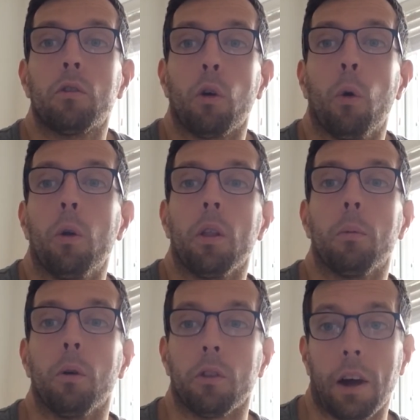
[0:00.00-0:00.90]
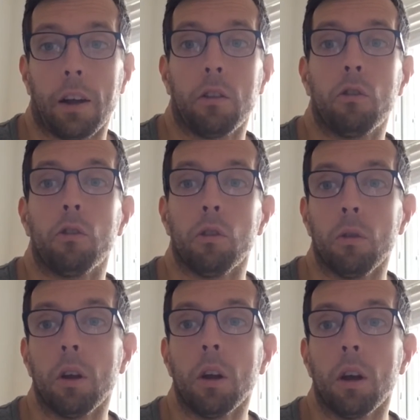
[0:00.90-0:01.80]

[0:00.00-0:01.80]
tone and the poet's attitude